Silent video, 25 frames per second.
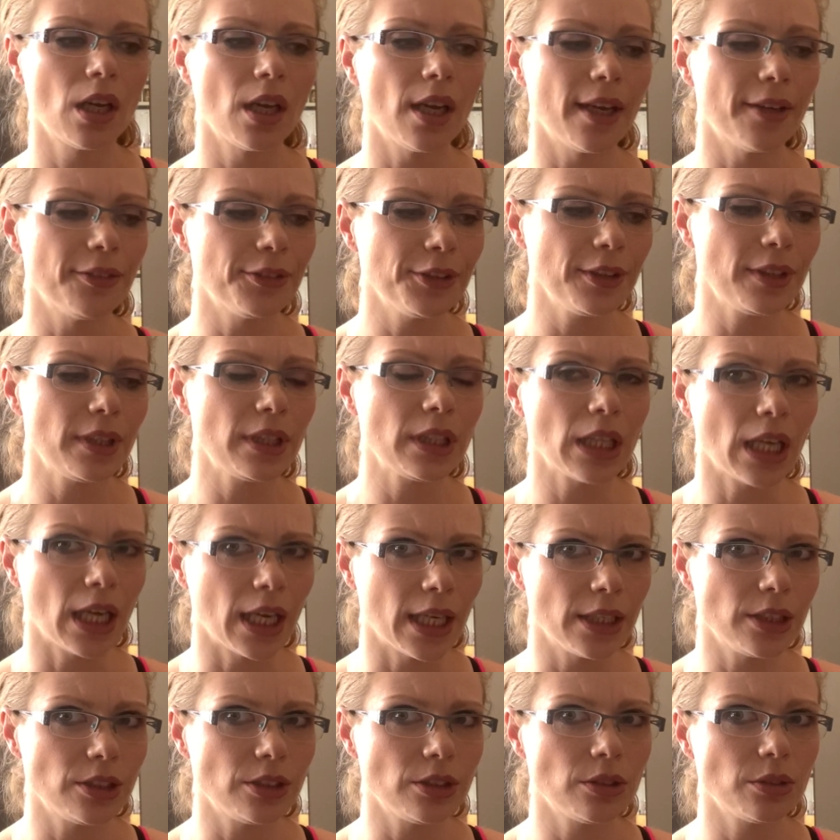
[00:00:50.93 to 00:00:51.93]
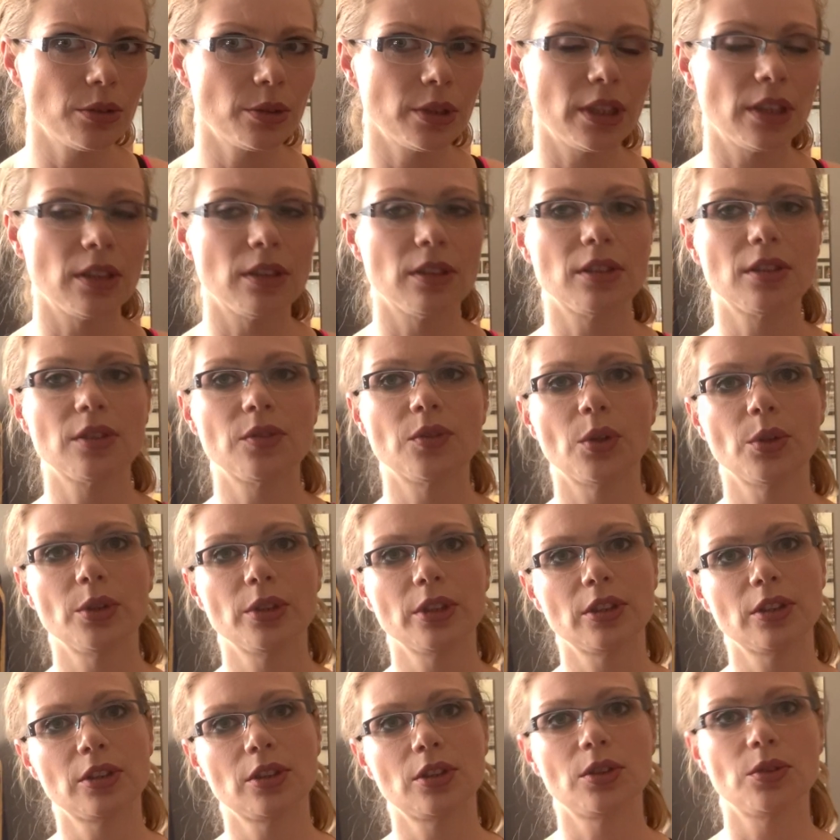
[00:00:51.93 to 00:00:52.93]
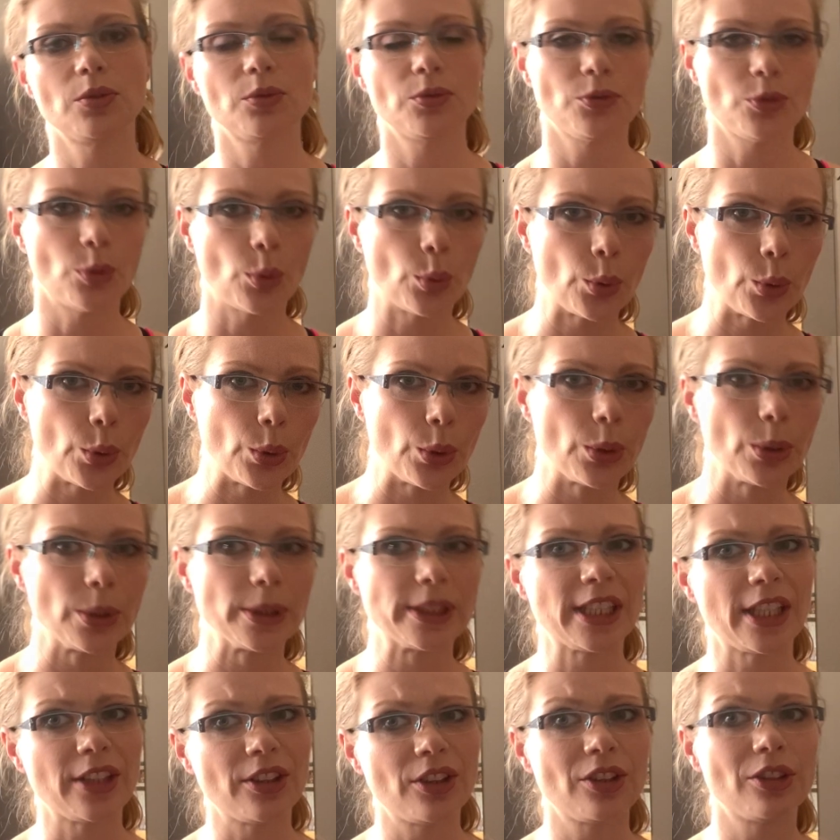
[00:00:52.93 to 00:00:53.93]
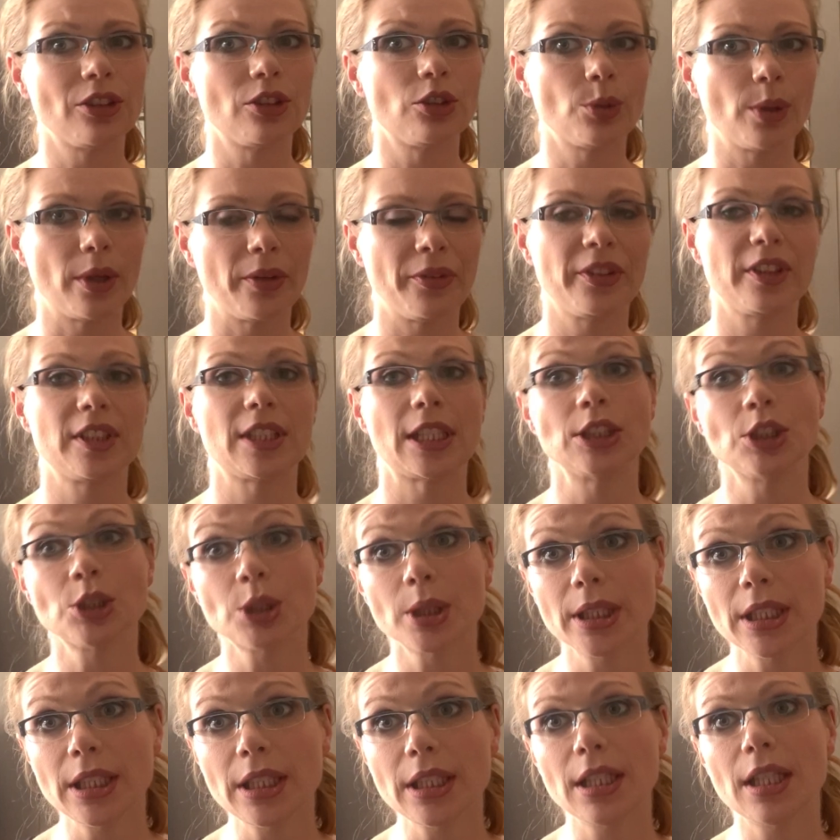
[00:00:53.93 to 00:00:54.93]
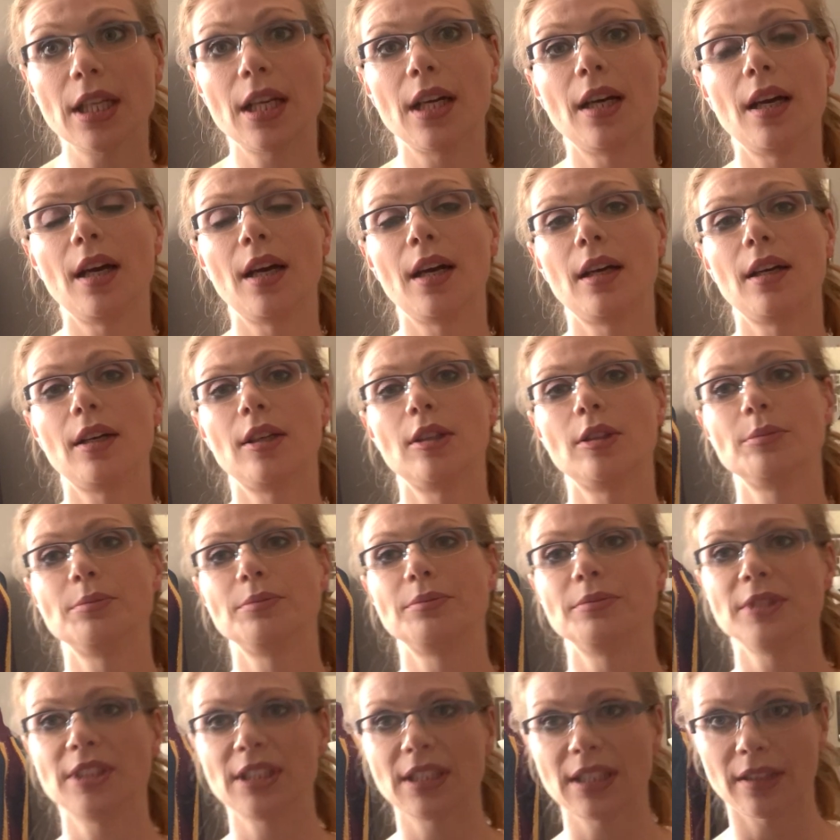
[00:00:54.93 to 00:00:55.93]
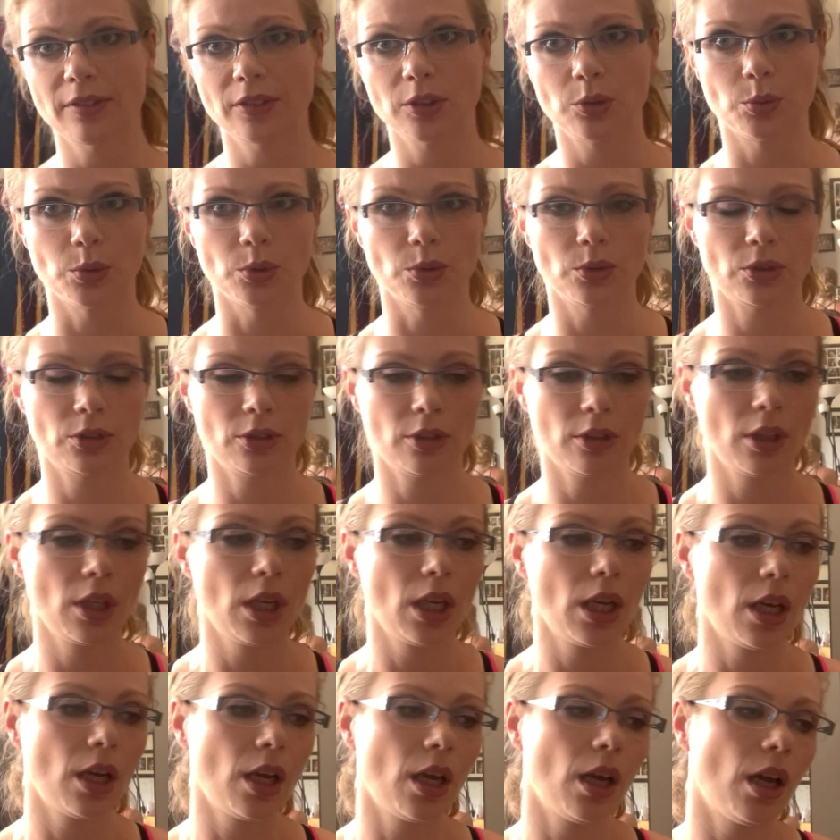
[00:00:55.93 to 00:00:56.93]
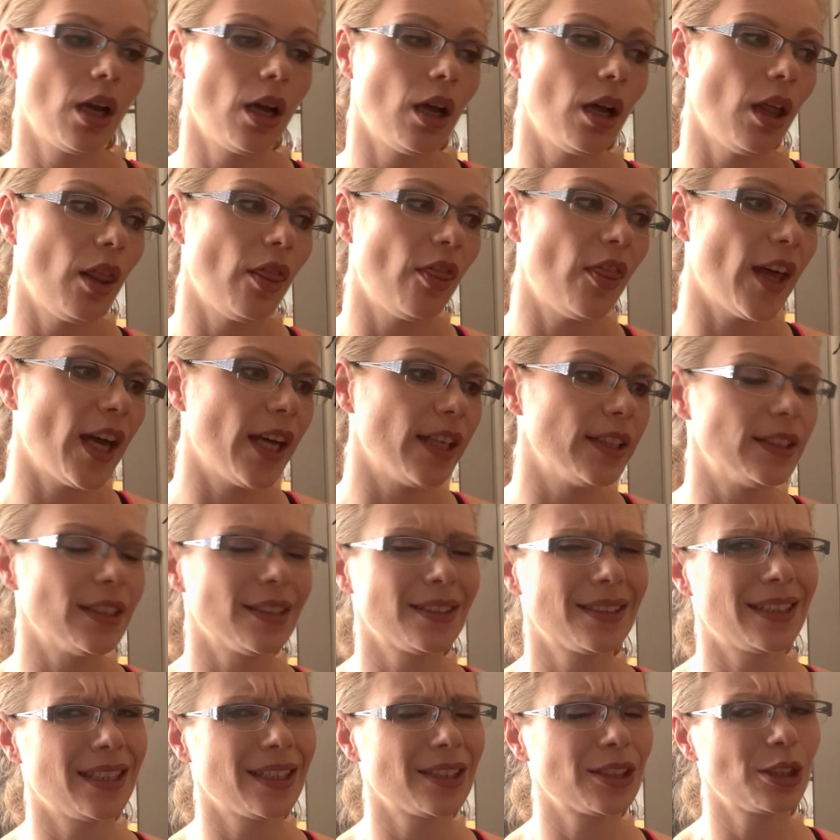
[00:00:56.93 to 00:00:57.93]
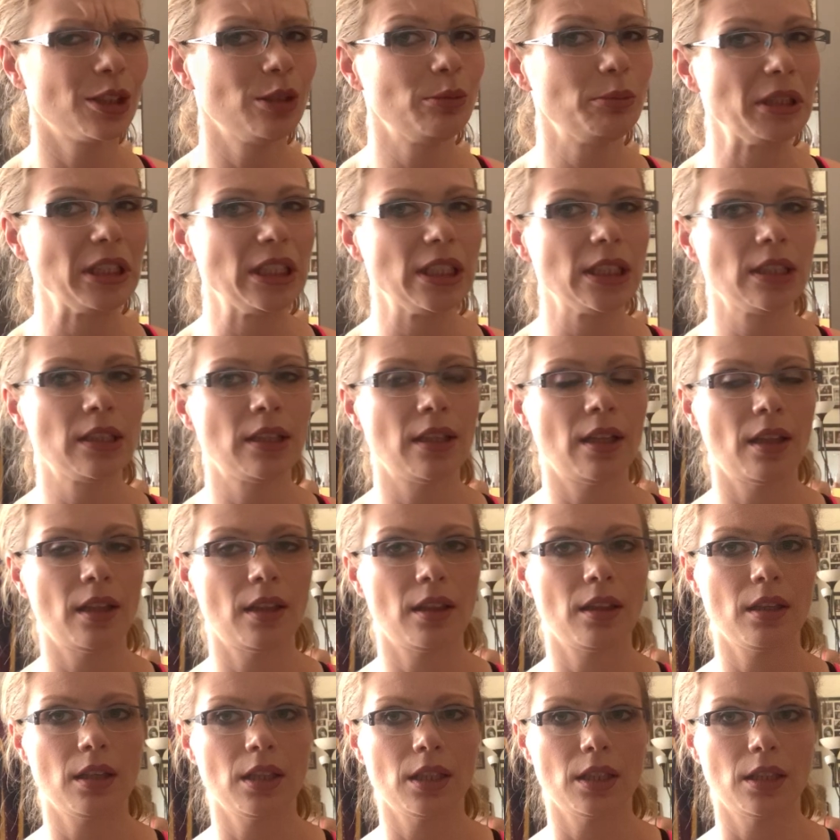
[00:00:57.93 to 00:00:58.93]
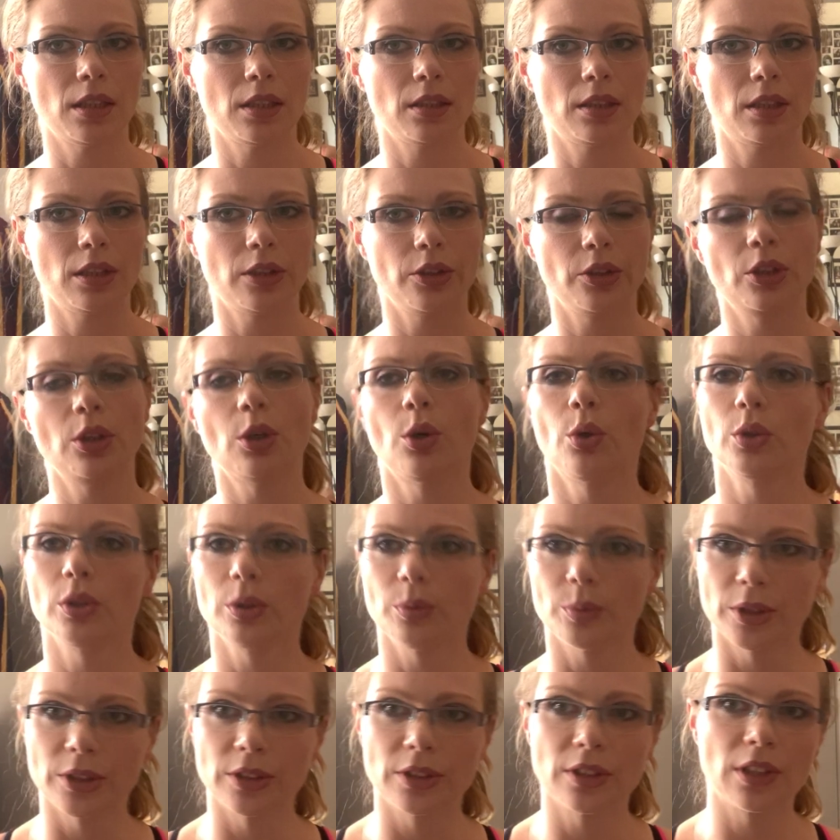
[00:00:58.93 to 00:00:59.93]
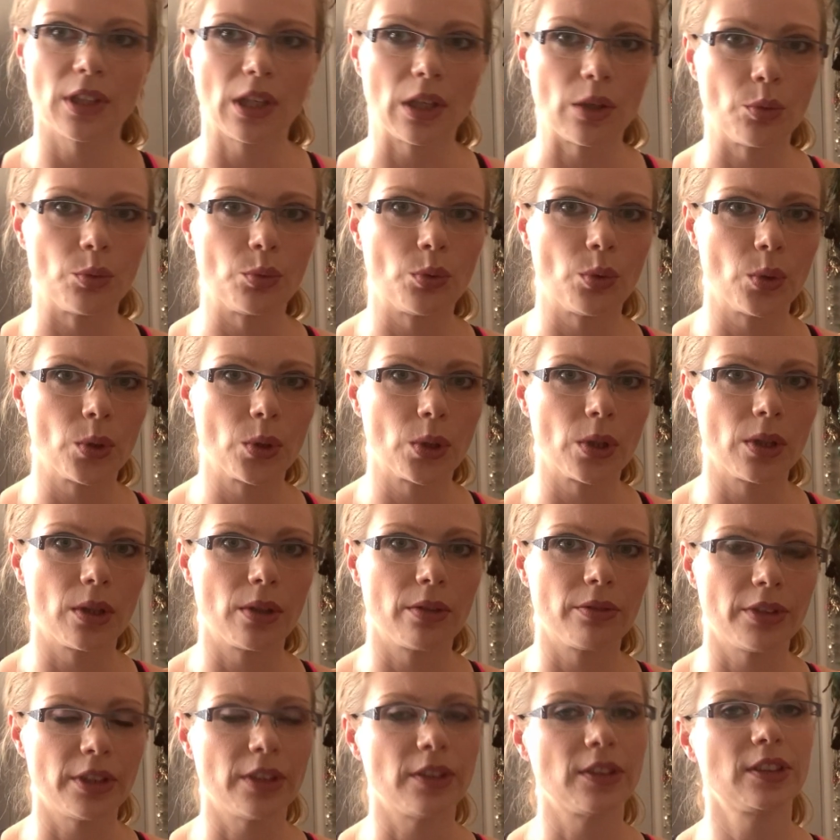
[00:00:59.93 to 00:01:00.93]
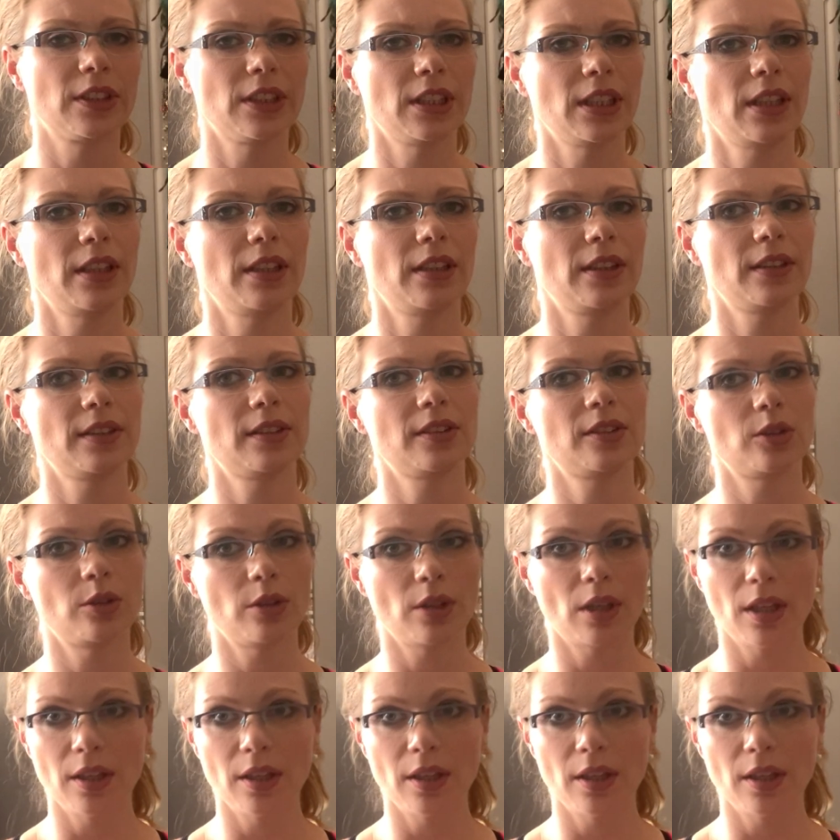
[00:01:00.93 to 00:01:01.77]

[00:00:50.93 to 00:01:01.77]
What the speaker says: Everything I do is focused for 10th to 12th century Kiev and Rus. That doesn't actually mean that they're the only ones that wore veils like this.